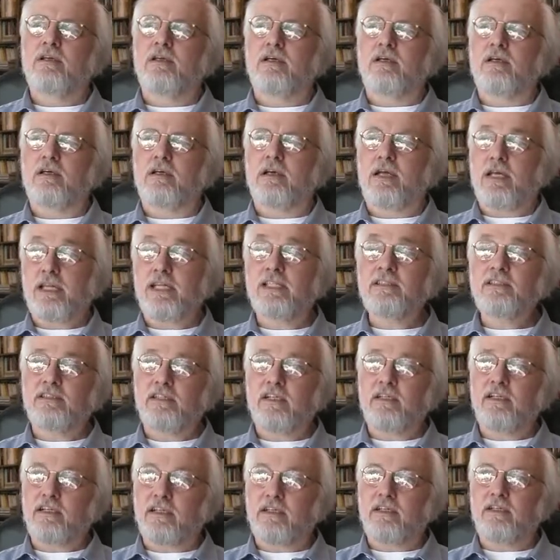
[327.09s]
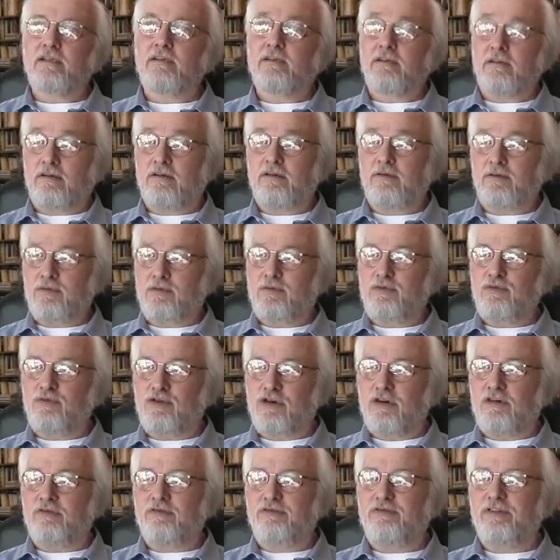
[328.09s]
And incidentally, another
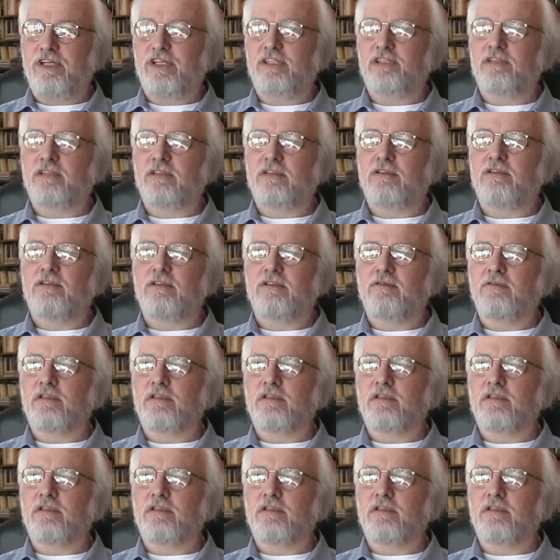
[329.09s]
important feature